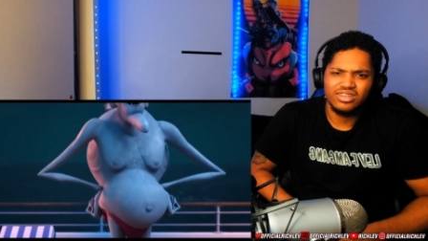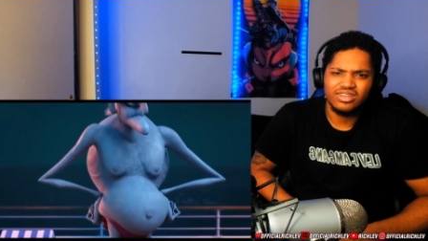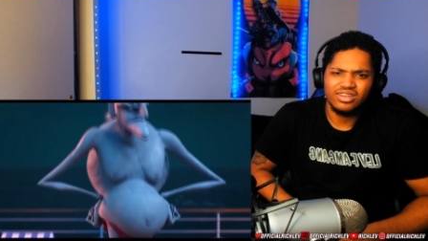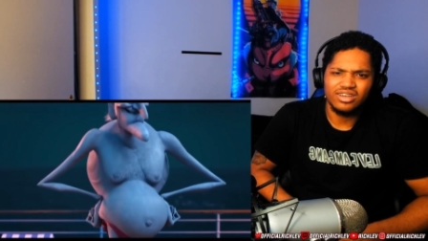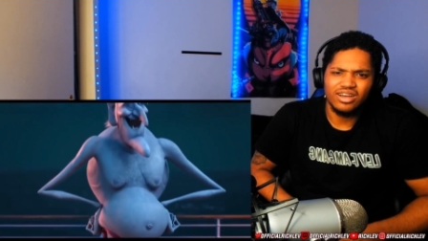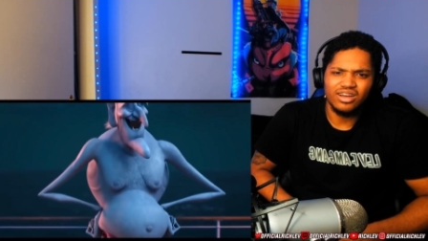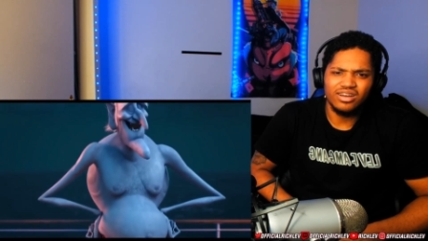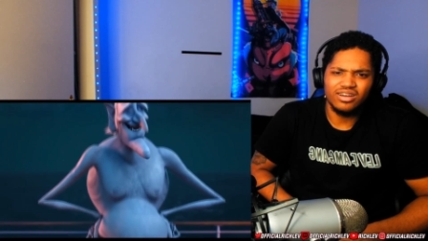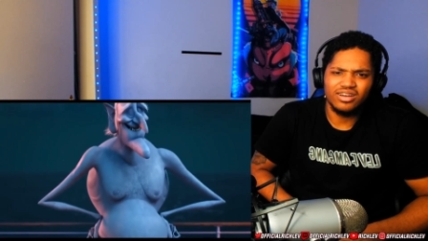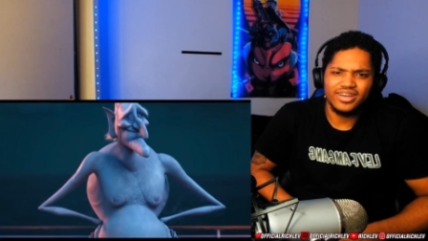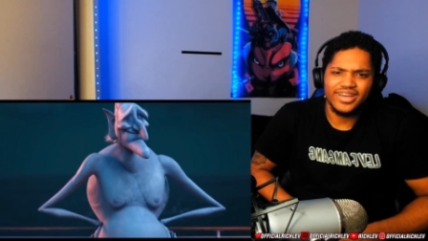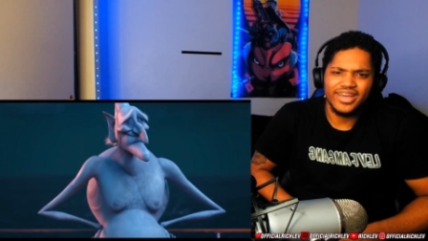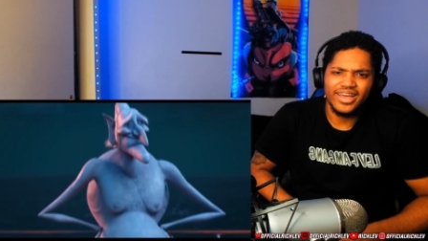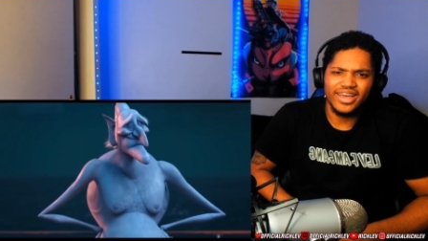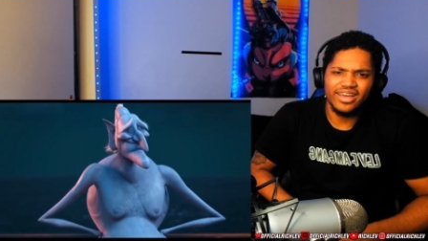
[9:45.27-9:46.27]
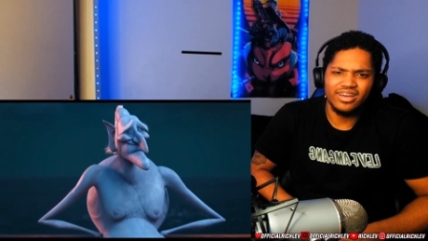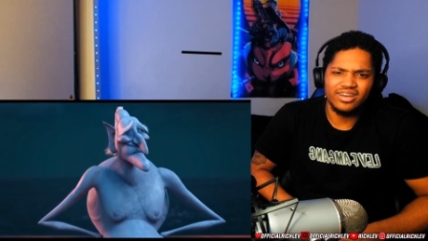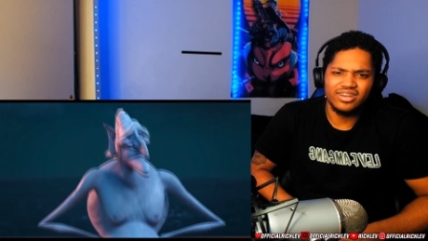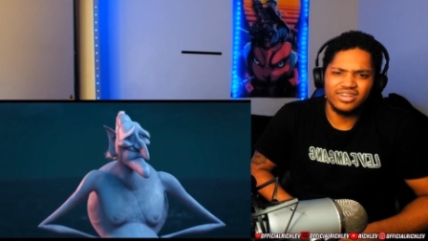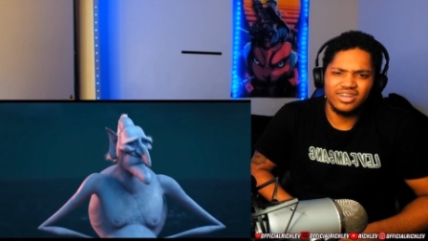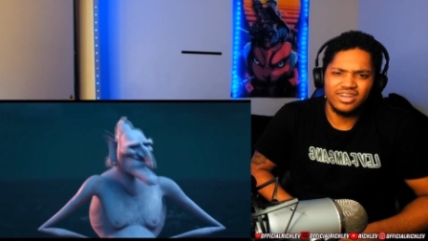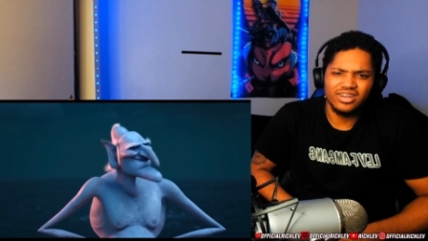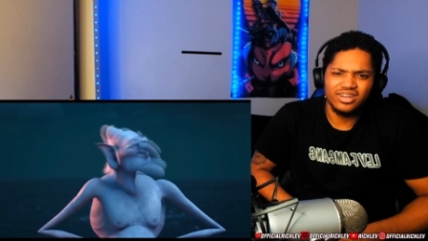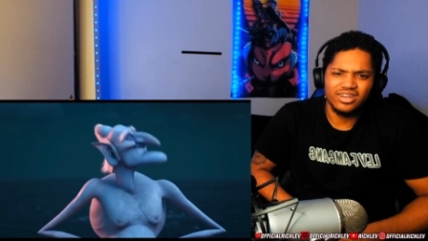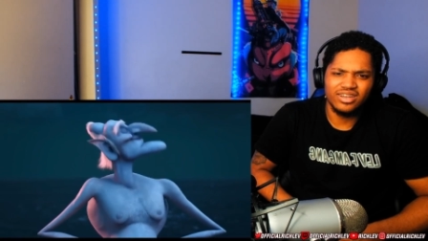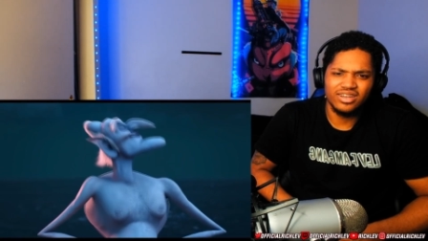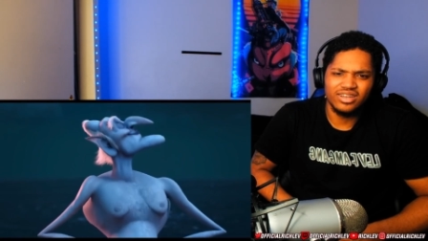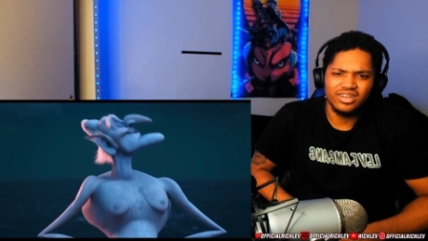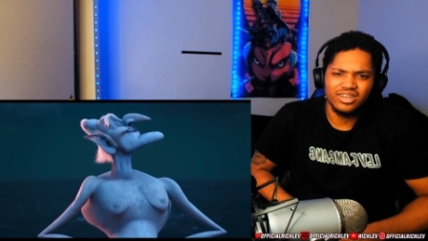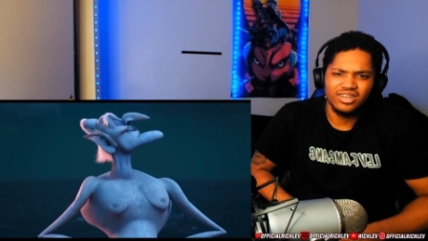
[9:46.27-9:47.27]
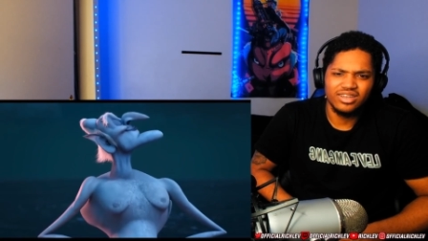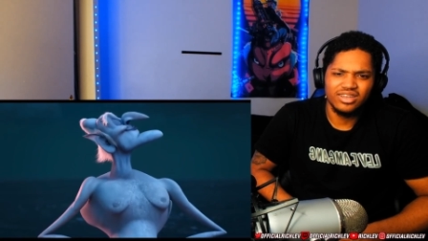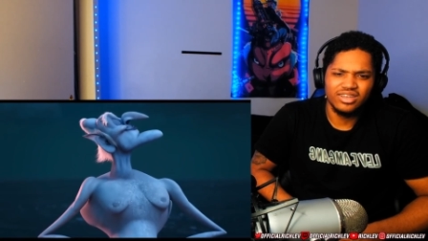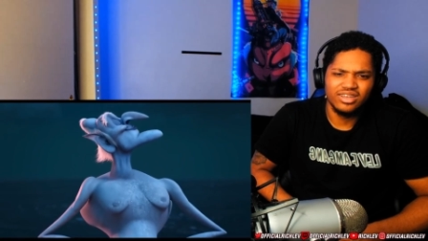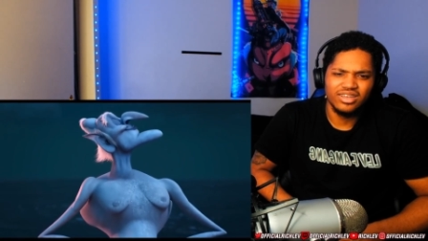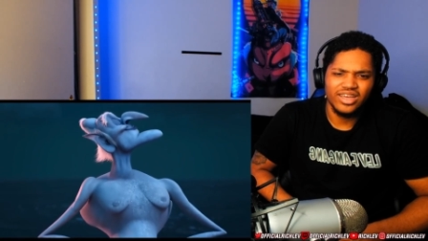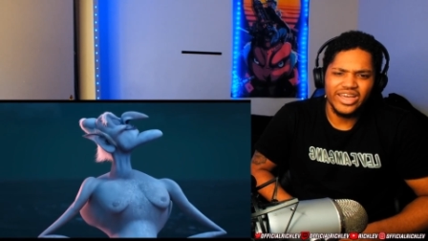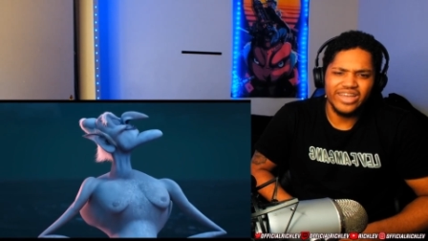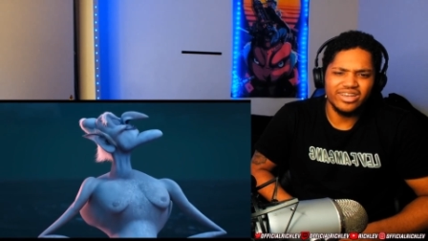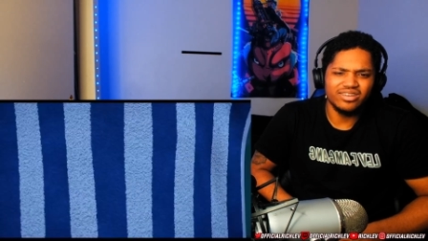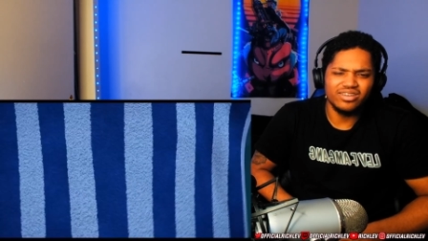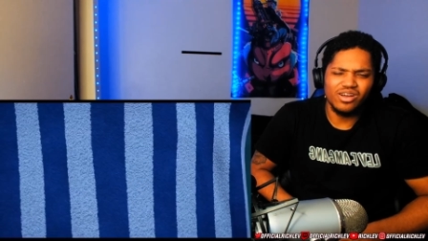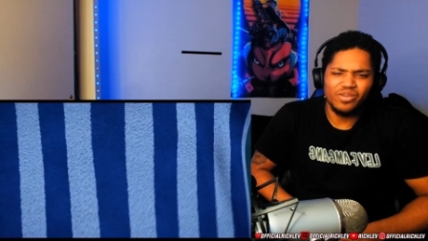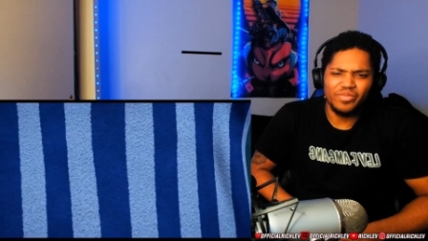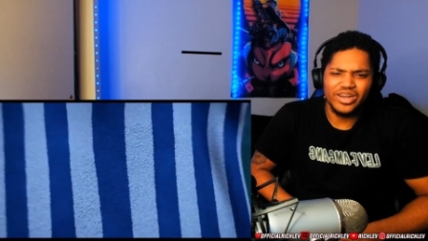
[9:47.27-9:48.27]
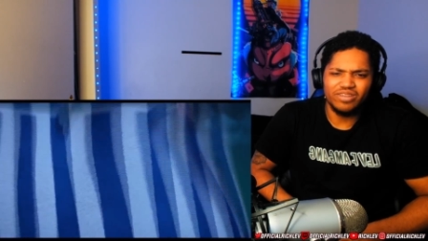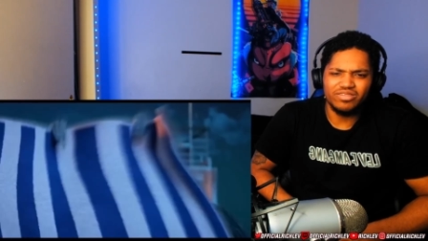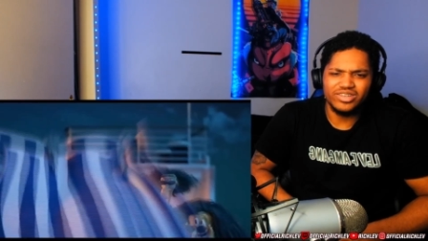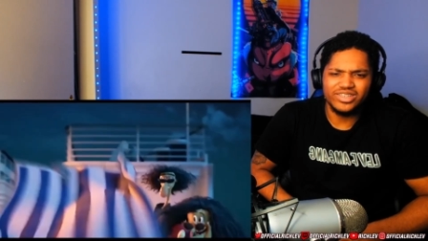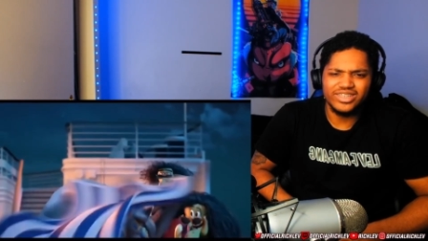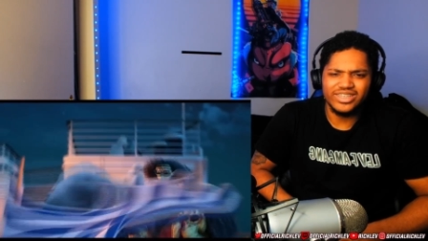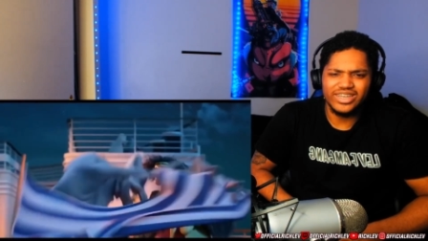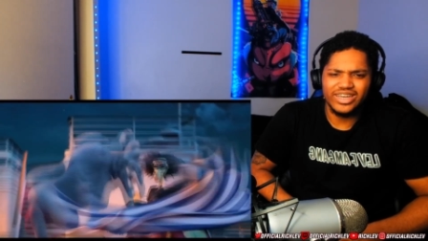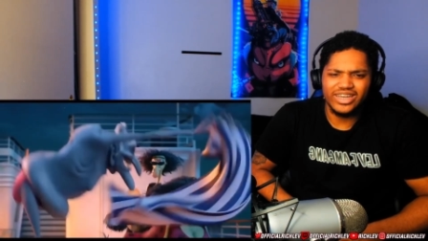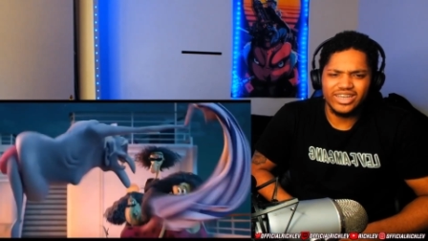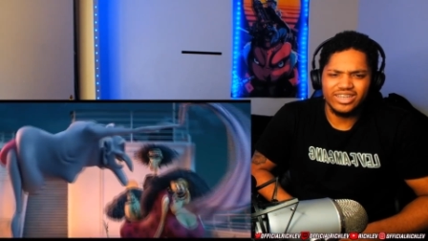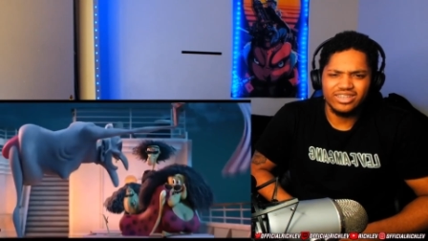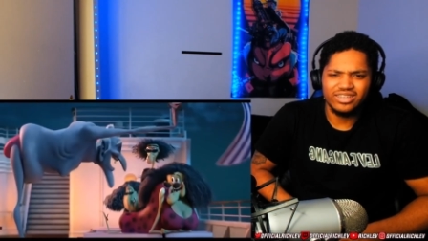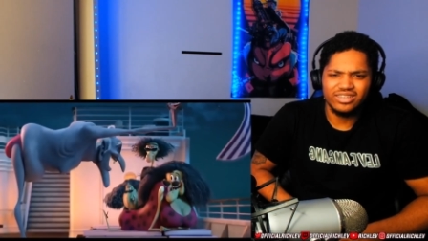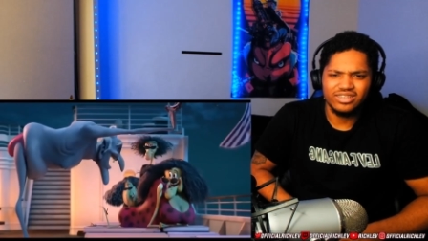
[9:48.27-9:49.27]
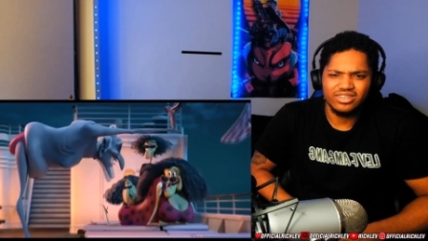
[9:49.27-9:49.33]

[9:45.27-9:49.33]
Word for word: Oh, hell no. Nah. Ain't nobody want to see that.